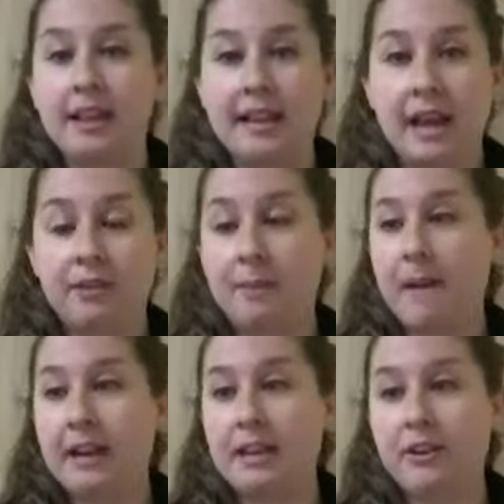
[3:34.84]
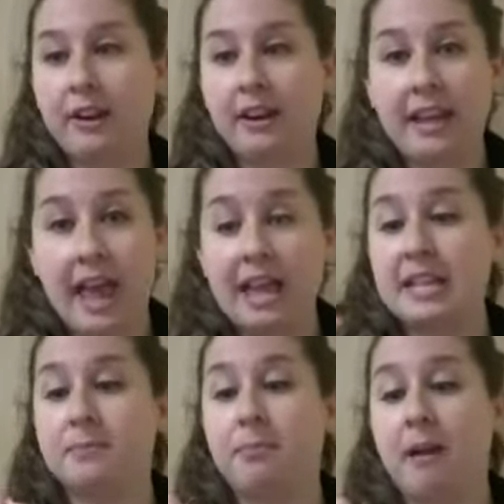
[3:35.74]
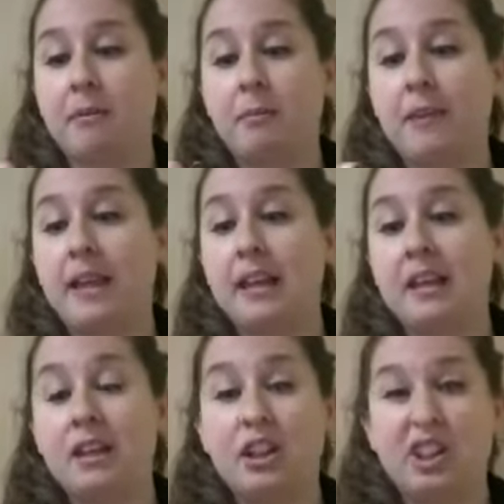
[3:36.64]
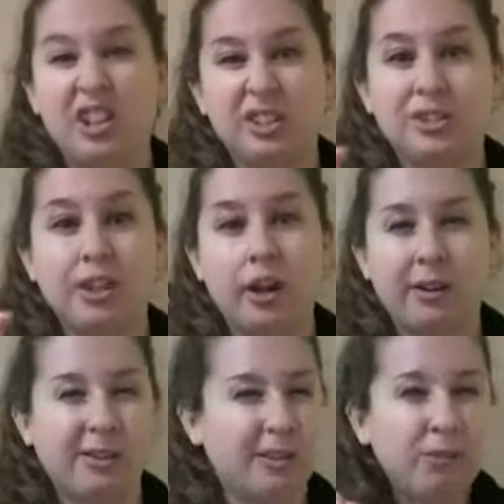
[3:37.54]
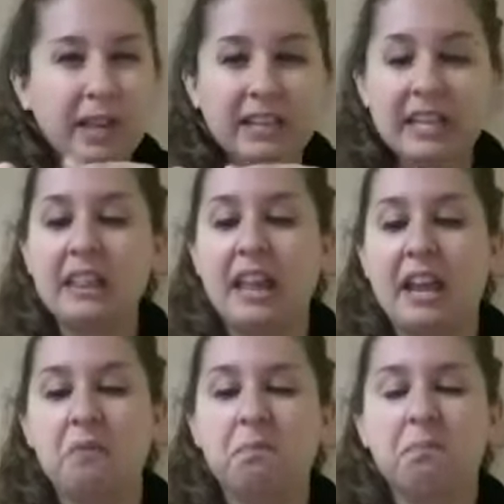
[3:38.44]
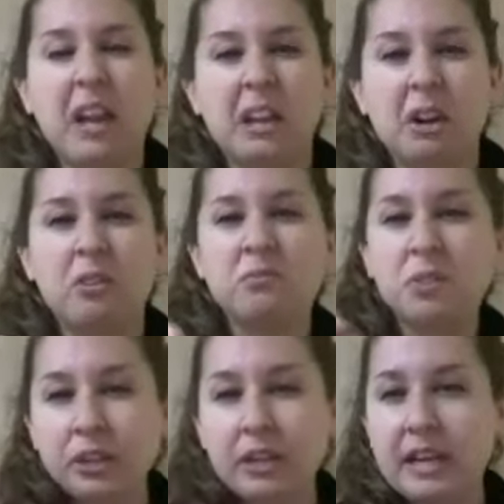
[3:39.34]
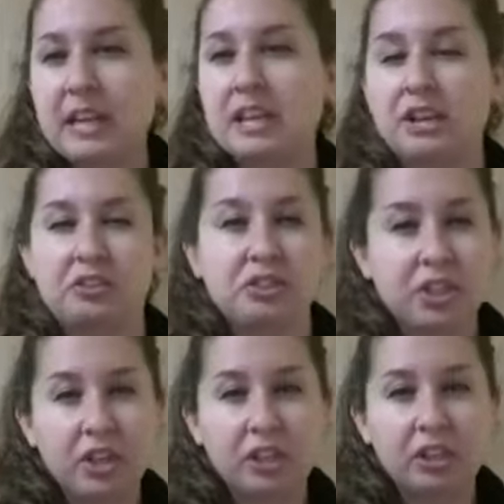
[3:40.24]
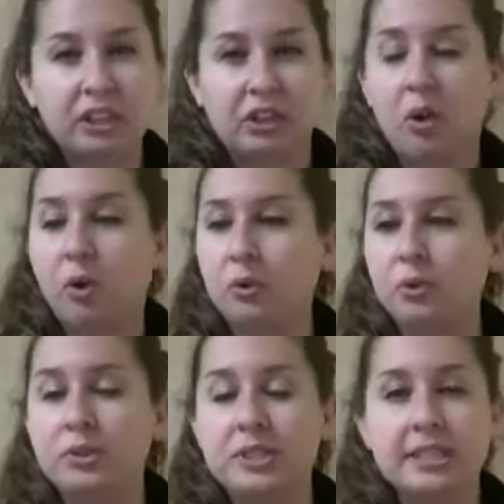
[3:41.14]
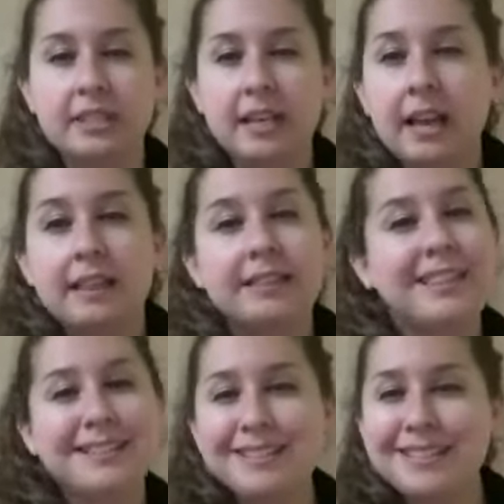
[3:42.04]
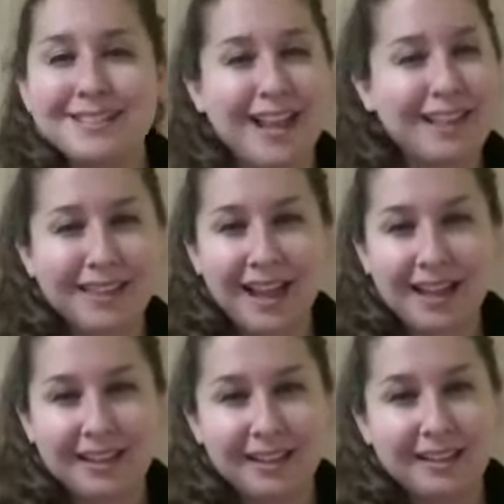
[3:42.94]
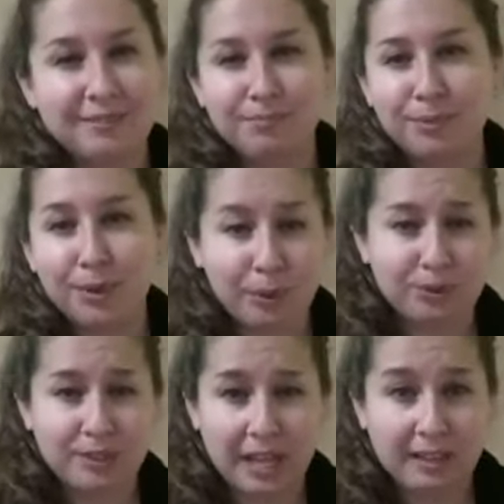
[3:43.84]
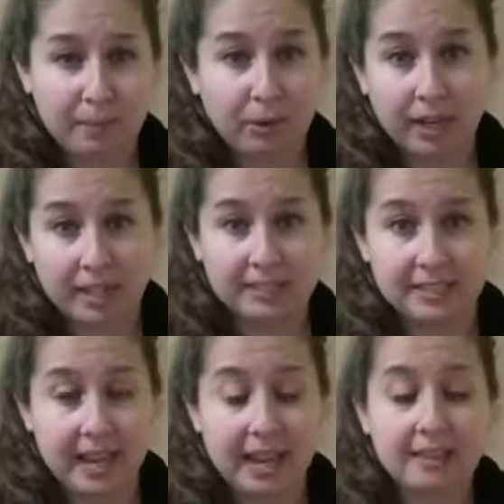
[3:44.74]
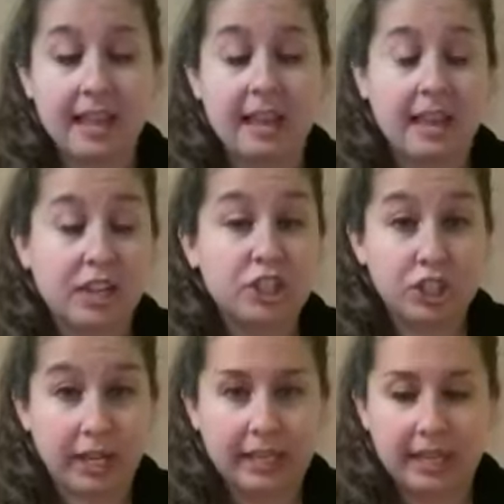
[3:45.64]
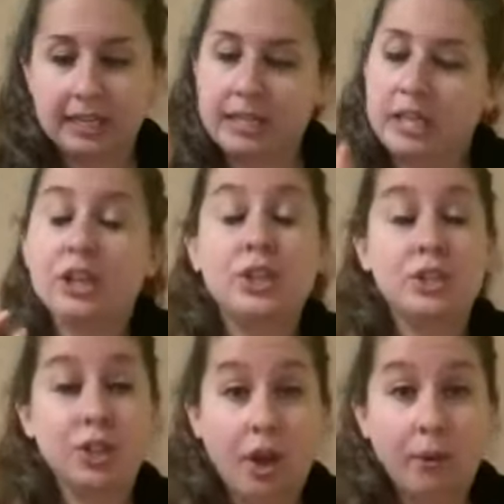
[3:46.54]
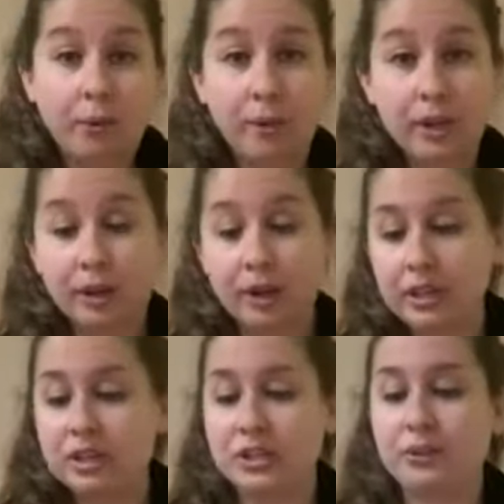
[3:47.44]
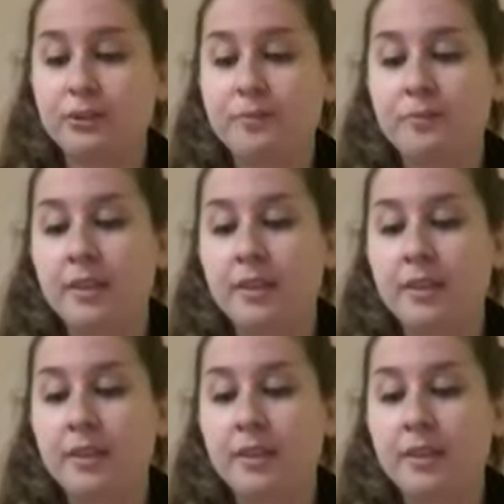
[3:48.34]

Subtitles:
Now the penny you're going to get is probably looks really like kind of dirty and dull and old. This is not the kind of gold that leprechauns like. They like shiny. So what you're going to do